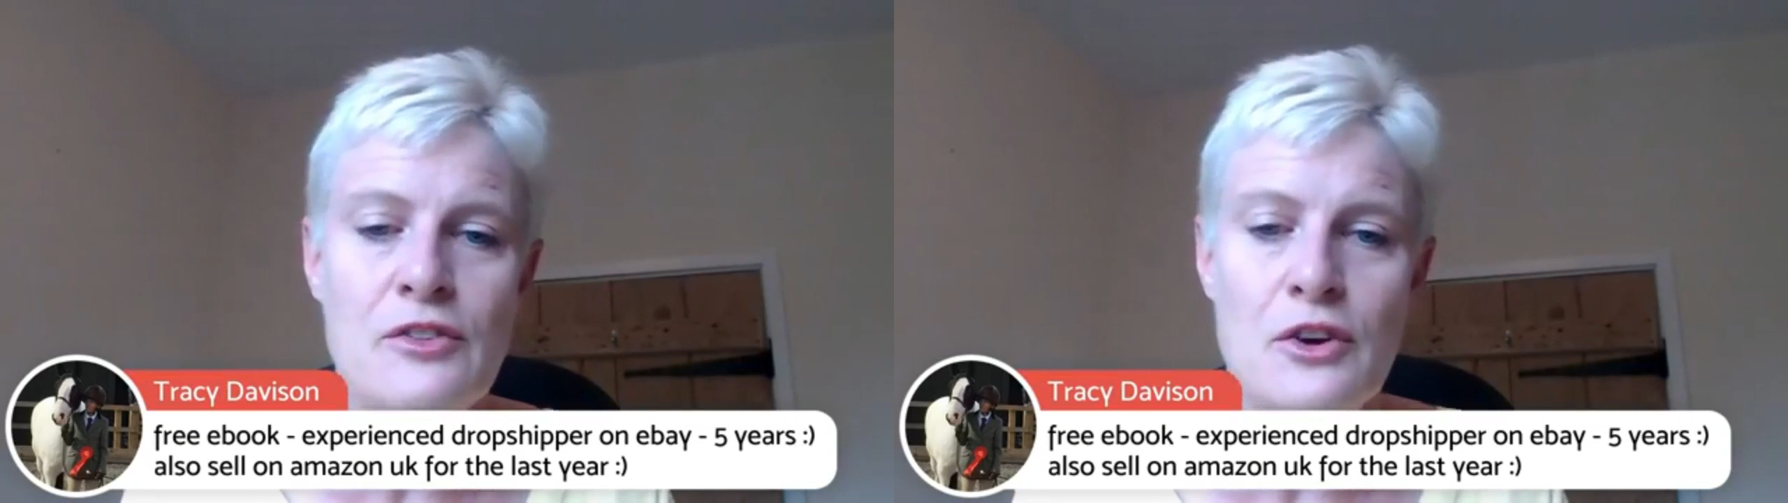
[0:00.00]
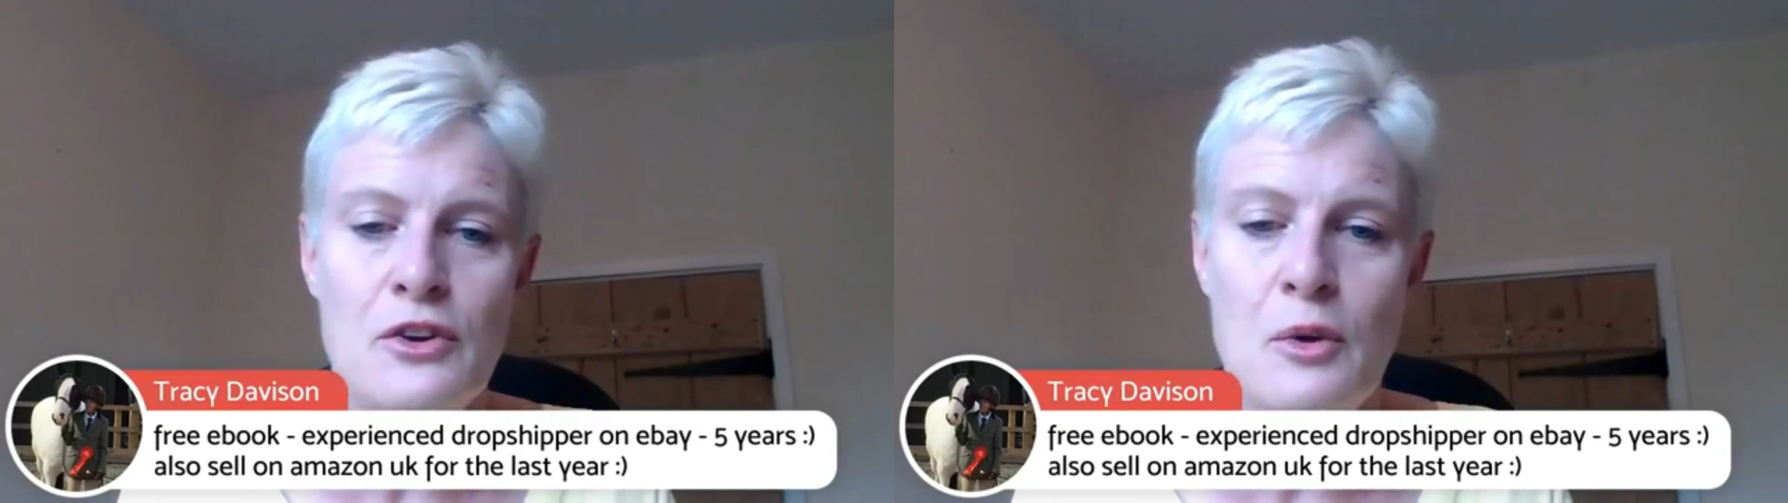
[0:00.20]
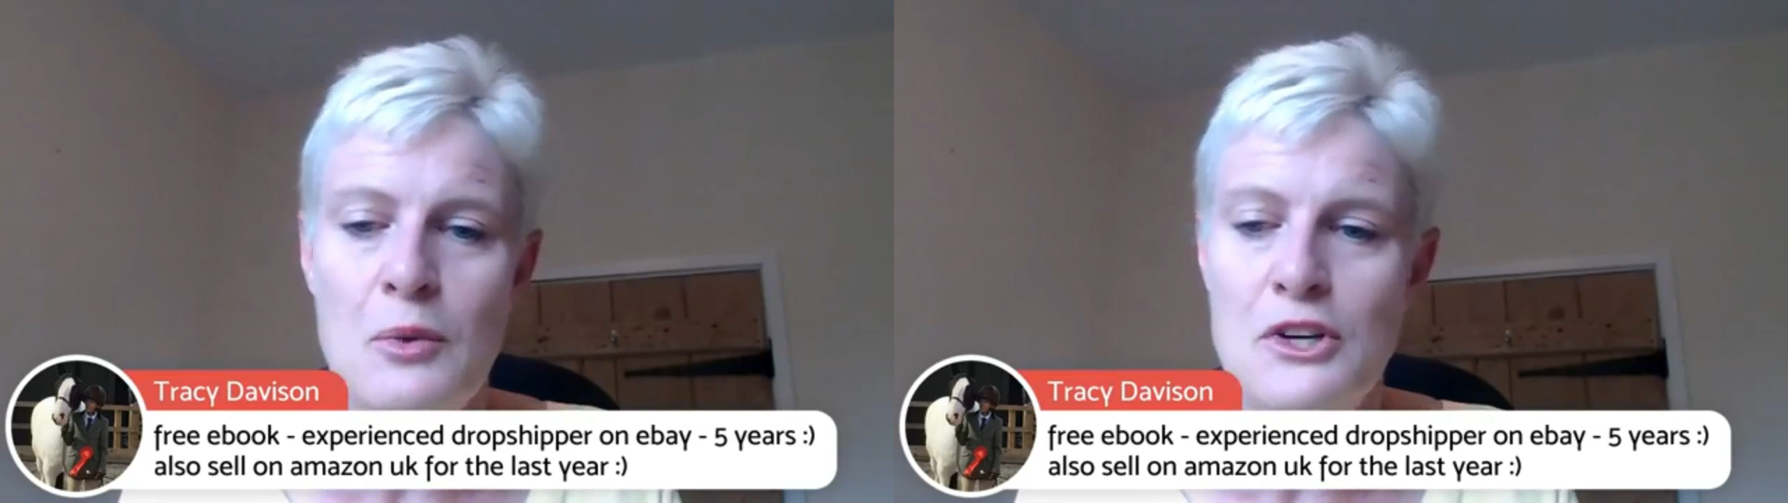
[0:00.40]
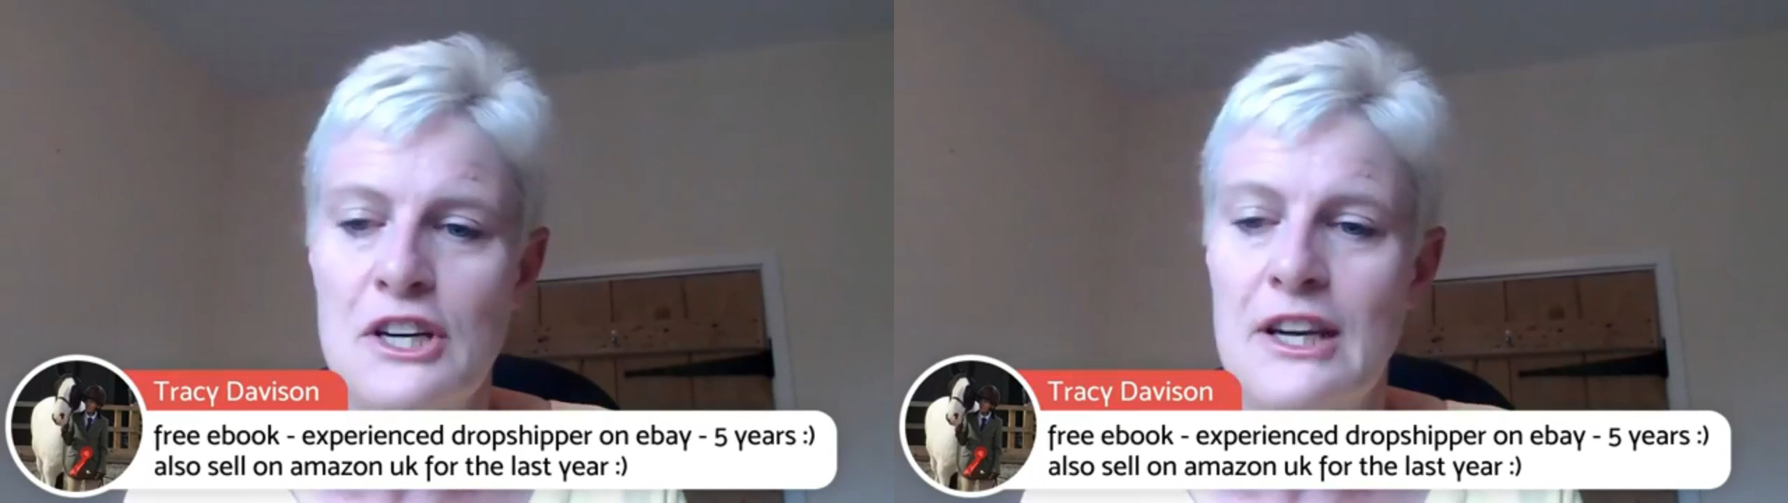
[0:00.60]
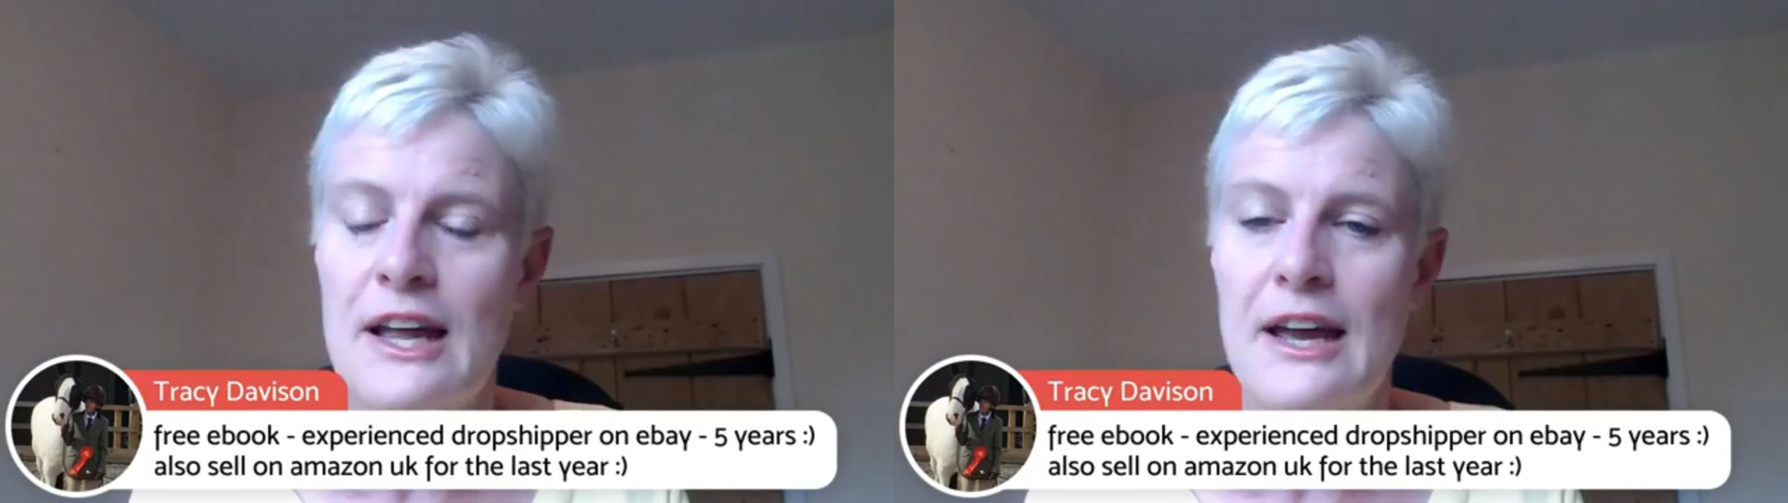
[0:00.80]
you who are not
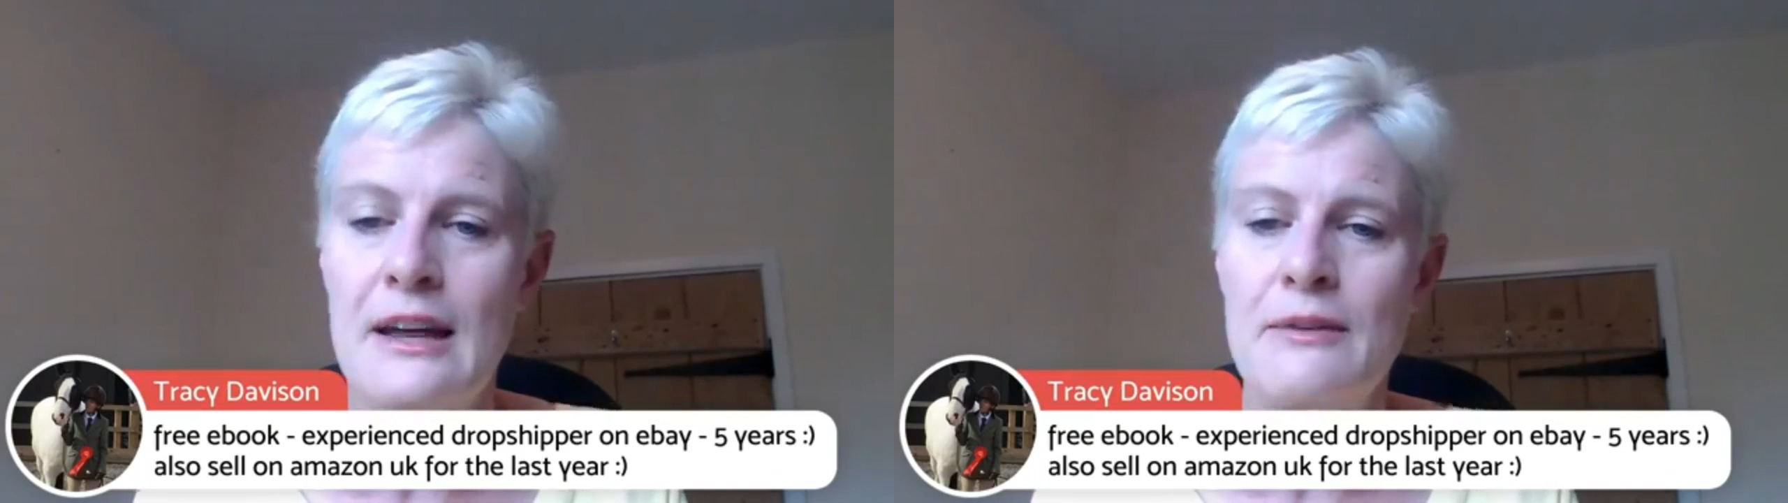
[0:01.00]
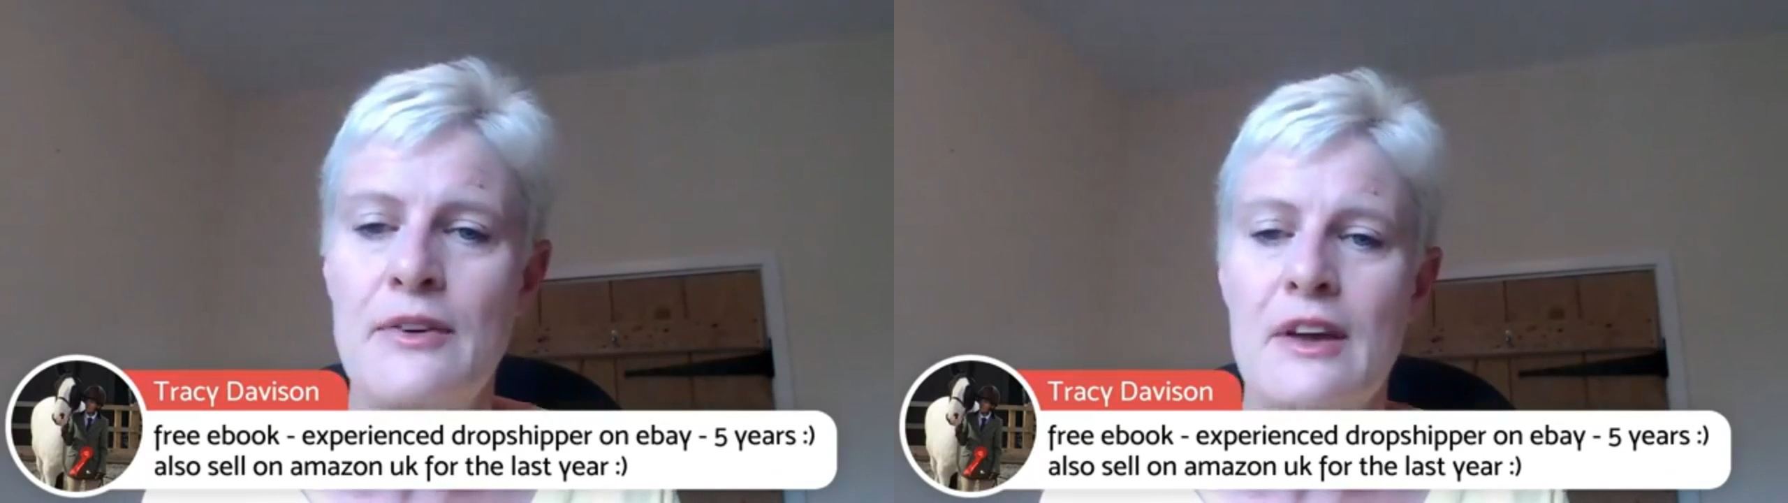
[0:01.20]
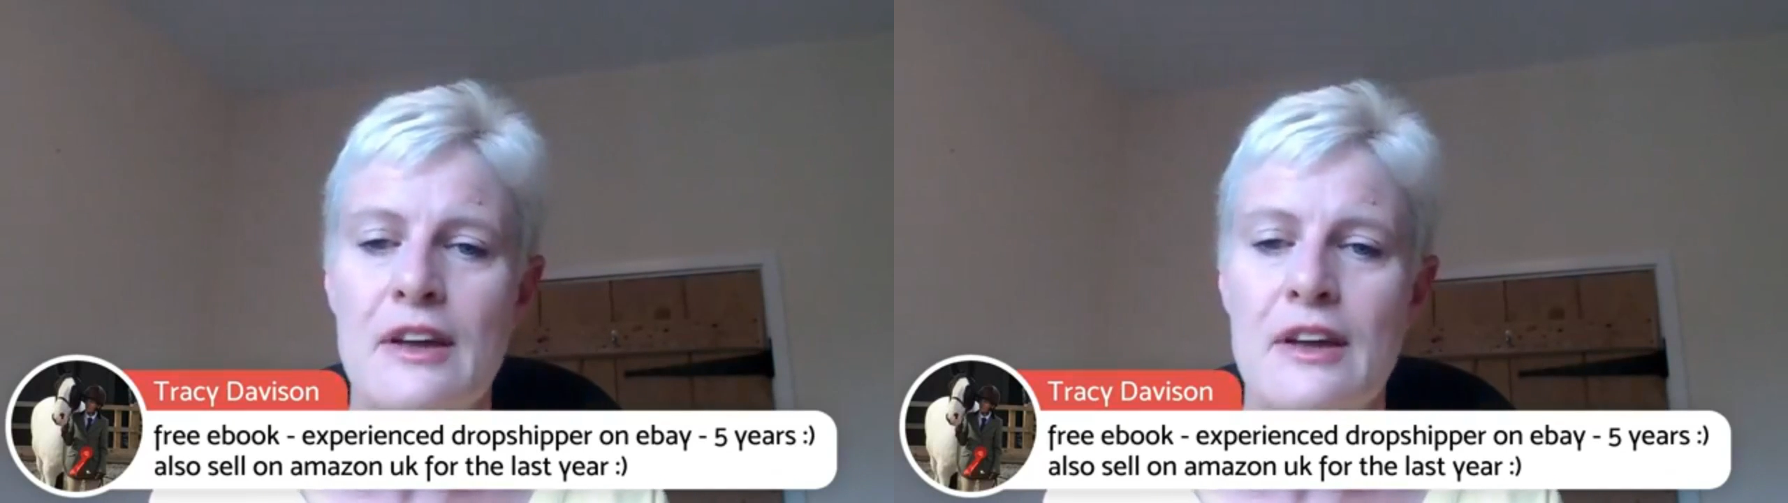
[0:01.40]
watching live,